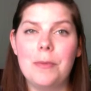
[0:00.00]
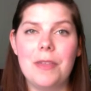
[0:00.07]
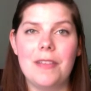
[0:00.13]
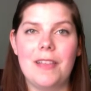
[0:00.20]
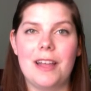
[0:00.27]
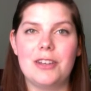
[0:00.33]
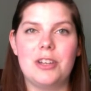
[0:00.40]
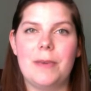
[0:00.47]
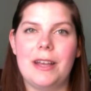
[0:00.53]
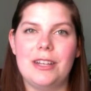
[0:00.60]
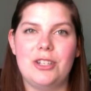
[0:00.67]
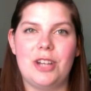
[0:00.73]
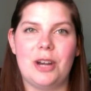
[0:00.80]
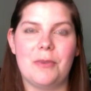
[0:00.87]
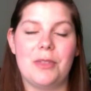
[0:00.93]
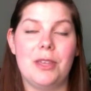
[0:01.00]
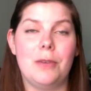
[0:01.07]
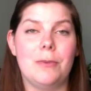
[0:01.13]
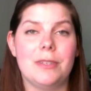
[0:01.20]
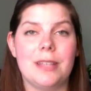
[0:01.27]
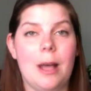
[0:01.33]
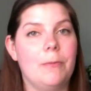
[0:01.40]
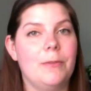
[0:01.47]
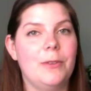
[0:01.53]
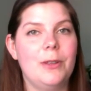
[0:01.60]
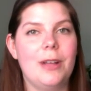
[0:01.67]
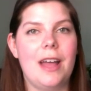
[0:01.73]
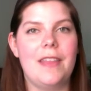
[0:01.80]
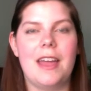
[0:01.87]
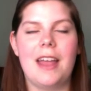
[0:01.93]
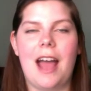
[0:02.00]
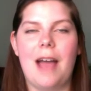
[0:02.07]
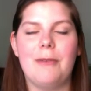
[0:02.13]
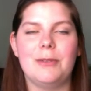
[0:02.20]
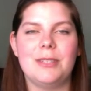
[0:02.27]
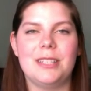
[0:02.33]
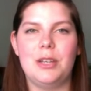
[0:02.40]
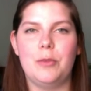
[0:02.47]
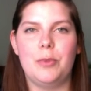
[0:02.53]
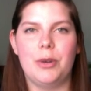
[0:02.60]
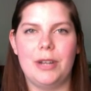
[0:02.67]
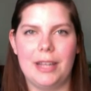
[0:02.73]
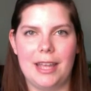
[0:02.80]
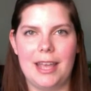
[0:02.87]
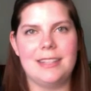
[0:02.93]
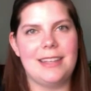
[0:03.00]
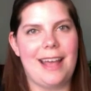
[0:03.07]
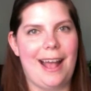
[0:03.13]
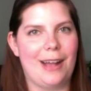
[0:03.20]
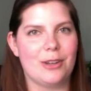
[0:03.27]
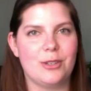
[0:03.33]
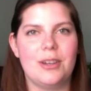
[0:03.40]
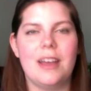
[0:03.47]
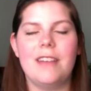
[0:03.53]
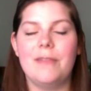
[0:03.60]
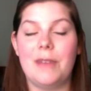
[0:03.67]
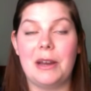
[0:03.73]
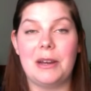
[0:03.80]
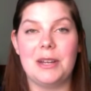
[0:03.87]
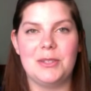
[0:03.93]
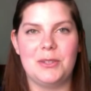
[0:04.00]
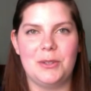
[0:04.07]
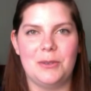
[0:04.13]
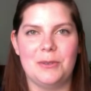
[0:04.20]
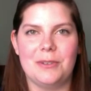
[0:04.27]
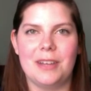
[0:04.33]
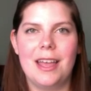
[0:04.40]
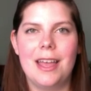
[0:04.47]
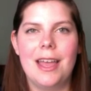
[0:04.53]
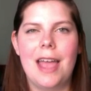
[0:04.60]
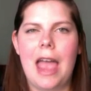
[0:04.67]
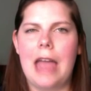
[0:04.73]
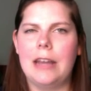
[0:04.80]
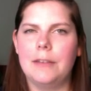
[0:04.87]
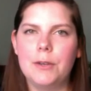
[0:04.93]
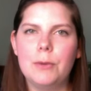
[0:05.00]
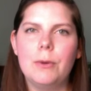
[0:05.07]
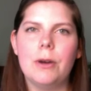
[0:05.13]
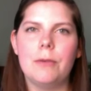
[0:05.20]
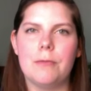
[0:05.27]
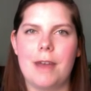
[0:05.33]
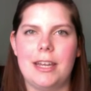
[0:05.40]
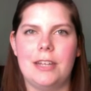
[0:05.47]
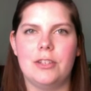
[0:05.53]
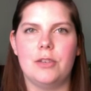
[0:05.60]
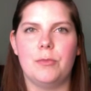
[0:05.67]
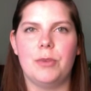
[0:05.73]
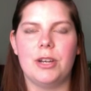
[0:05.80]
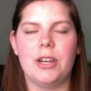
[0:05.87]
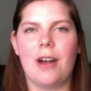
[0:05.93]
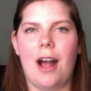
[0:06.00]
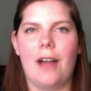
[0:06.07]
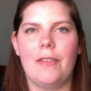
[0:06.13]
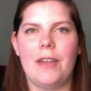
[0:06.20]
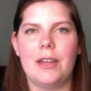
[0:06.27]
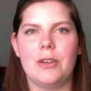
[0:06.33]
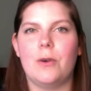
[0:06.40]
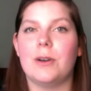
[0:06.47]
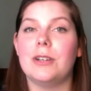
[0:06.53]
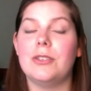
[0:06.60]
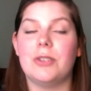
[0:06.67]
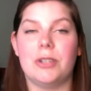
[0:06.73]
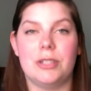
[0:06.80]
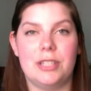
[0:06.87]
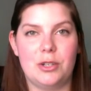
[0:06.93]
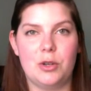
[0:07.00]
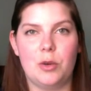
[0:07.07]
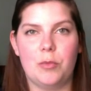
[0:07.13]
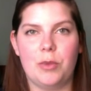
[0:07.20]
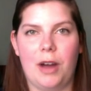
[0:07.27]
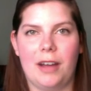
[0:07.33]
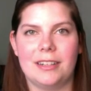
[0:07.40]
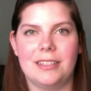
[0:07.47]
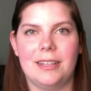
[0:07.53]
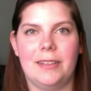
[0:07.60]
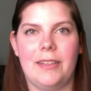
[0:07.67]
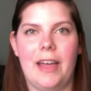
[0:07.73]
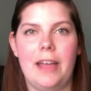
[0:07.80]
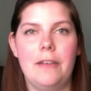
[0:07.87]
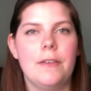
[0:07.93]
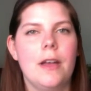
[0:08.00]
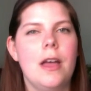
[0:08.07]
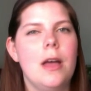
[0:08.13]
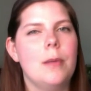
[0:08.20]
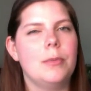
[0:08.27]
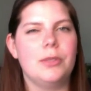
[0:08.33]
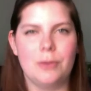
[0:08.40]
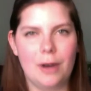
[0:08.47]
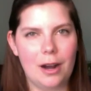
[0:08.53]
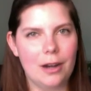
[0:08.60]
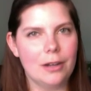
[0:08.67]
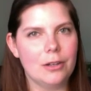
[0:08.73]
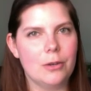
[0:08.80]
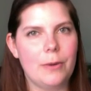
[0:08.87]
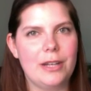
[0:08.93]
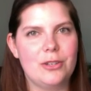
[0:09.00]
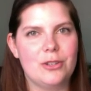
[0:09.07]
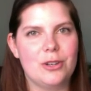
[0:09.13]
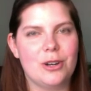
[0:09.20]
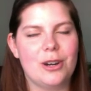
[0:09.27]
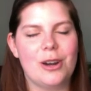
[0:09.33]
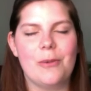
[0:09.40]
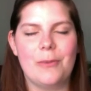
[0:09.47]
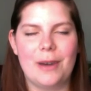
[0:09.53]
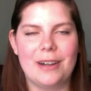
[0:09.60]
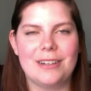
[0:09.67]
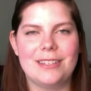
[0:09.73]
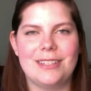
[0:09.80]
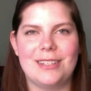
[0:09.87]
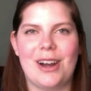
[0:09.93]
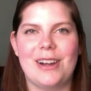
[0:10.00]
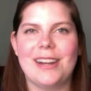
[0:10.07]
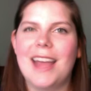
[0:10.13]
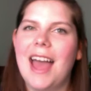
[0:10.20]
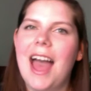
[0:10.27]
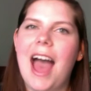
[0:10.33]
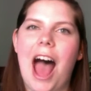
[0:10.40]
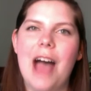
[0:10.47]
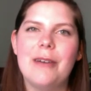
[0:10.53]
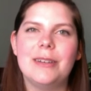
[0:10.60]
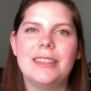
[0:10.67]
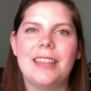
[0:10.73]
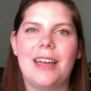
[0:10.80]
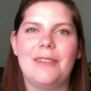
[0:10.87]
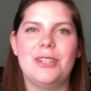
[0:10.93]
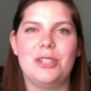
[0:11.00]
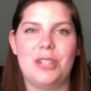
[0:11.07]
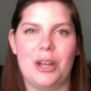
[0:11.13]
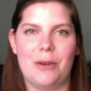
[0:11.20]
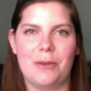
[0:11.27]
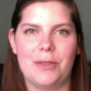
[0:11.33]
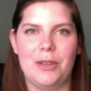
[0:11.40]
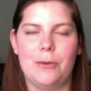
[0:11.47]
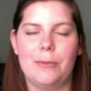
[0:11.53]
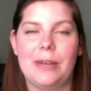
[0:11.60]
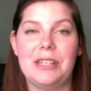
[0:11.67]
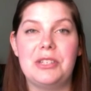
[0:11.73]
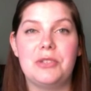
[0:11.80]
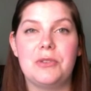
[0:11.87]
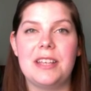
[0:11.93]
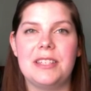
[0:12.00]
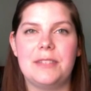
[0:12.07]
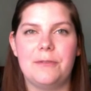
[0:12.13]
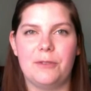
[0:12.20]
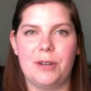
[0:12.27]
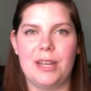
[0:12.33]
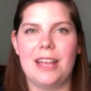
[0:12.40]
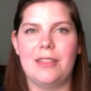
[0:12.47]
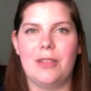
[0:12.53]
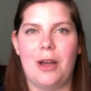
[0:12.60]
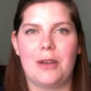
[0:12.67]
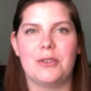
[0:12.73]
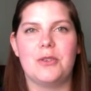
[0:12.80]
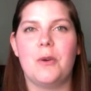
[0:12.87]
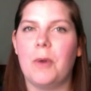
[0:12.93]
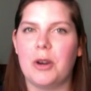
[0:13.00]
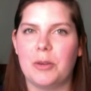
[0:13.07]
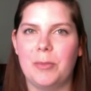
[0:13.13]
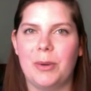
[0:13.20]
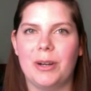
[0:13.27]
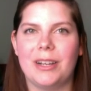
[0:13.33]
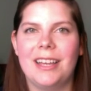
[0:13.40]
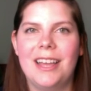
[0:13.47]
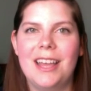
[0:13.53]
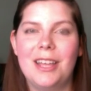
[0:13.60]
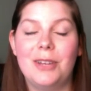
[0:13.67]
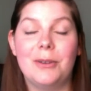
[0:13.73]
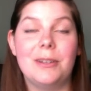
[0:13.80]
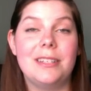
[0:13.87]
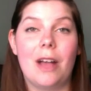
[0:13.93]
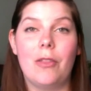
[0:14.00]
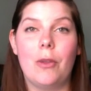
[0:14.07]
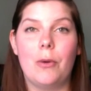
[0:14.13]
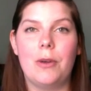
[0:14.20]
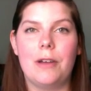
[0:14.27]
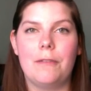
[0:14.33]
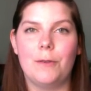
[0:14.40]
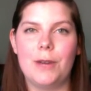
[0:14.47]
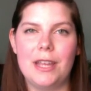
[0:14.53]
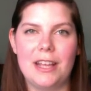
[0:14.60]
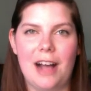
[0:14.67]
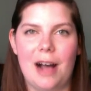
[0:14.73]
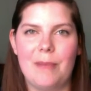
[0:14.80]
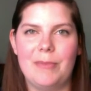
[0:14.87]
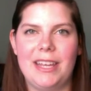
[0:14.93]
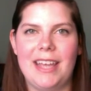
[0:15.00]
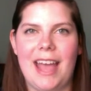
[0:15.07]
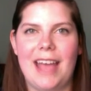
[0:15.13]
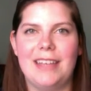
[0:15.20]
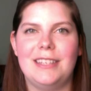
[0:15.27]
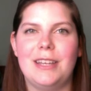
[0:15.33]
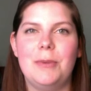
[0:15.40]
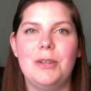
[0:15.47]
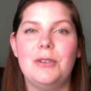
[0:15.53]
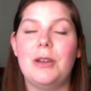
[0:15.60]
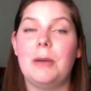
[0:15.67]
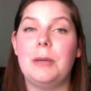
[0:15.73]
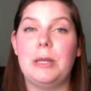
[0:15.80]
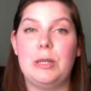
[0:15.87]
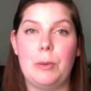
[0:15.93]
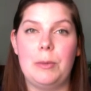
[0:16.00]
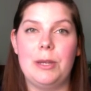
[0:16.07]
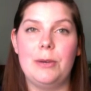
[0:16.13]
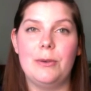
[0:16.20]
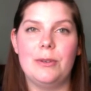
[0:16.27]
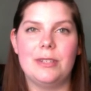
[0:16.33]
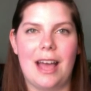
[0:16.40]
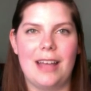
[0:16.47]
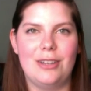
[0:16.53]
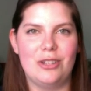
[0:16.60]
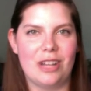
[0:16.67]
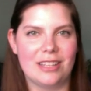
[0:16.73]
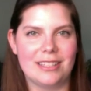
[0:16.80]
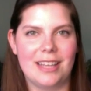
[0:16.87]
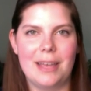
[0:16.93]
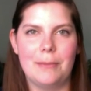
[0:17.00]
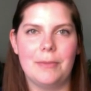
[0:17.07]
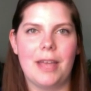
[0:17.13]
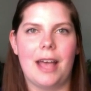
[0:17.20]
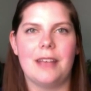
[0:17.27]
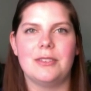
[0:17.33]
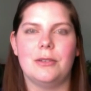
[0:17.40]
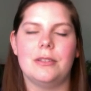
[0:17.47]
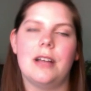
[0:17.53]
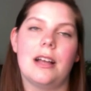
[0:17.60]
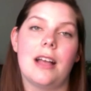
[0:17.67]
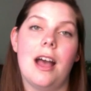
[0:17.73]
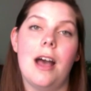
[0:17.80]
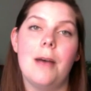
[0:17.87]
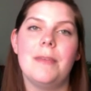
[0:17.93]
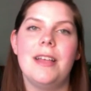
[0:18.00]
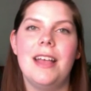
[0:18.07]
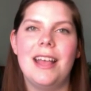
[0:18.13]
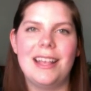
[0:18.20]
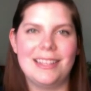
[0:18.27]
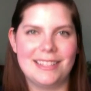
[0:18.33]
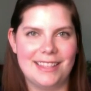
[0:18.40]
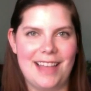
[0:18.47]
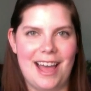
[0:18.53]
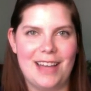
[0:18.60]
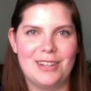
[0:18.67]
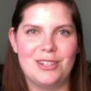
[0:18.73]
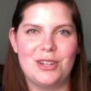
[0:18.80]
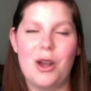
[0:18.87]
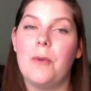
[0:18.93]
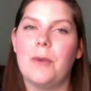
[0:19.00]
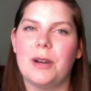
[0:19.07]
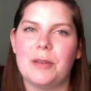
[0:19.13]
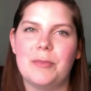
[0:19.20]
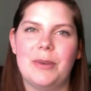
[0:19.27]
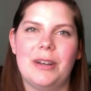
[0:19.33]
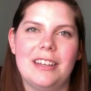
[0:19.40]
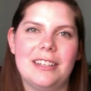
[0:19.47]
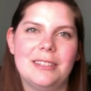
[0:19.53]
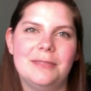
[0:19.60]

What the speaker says: the launch tip I shared with you was helpful, and that I will see you putting it into action very soon. And if you are ready to bring your online course or digital product to life, but you aren't quite sure where to start, I would love to share with you my stress-free launch workbook. You can download a free copy at www.jessicamcastle.com /workbook.